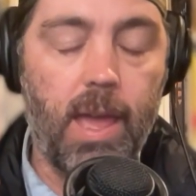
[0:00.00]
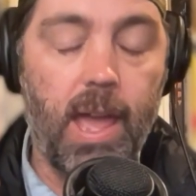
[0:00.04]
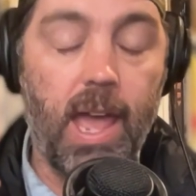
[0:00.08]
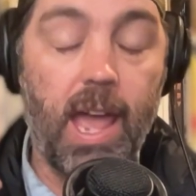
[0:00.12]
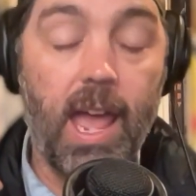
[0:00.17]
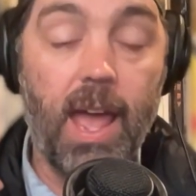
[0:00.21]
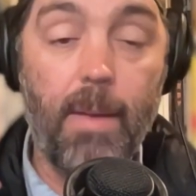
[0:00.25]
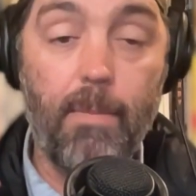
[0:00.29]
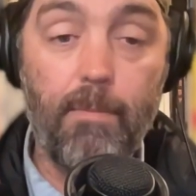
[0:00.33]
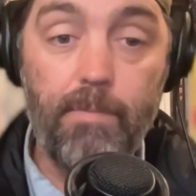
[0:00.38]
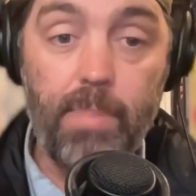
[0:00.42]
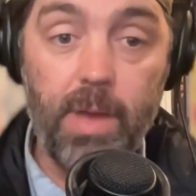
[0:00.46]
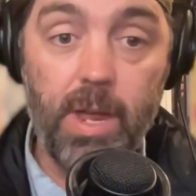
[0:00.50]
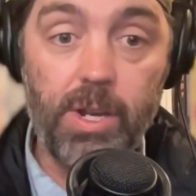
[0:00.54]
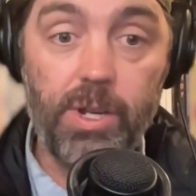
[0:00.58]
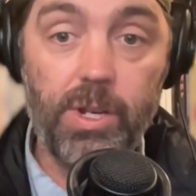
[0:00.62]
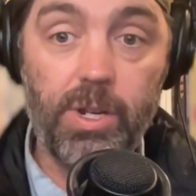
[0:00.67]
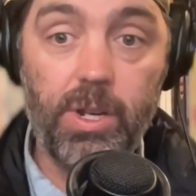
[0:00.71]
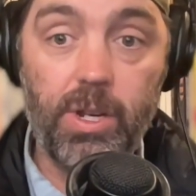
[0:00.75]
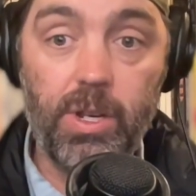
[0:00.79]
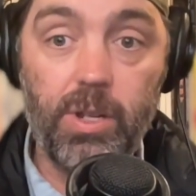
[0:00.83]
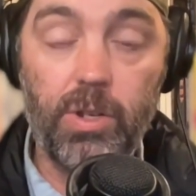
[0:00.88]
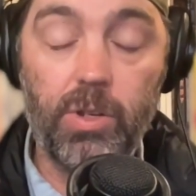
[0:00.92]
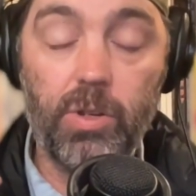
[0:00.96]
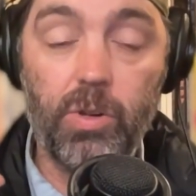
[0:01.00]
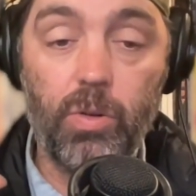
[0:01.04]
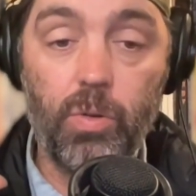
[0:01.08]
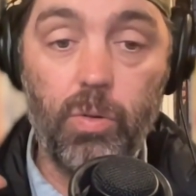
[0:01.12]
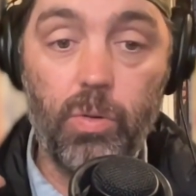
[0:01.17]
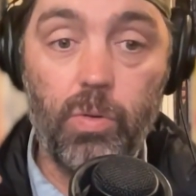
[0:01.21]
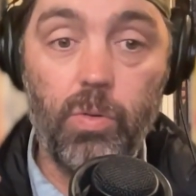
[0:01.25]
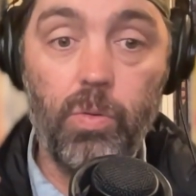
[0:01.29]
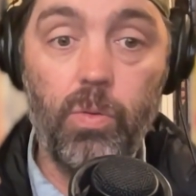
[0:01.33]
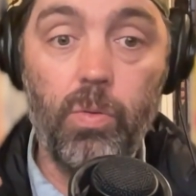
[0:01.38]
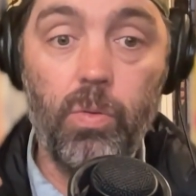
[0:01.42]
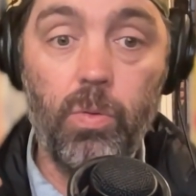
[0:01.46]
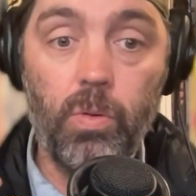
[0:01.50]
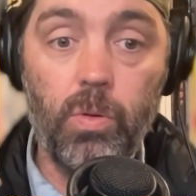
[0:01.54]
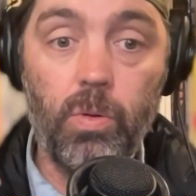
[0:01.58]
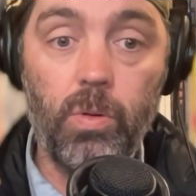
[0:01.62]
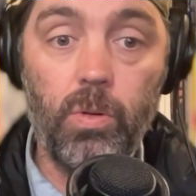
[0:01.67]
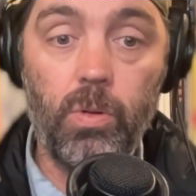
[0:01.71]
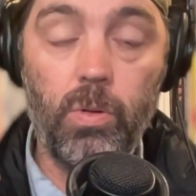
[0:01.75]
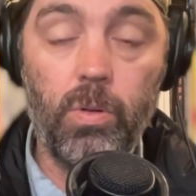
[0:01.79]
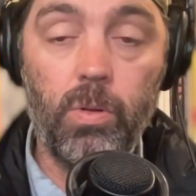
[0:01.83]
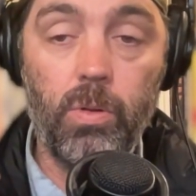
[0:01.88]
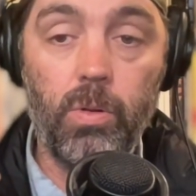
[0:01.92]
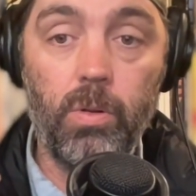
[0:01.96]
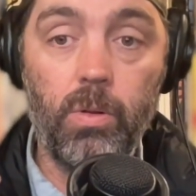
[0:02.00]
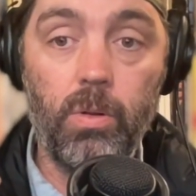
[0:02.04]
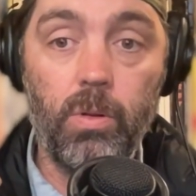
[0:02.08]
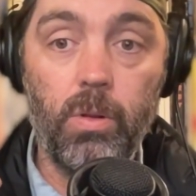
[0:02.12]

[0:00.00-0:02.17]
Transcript: ambitious, cool,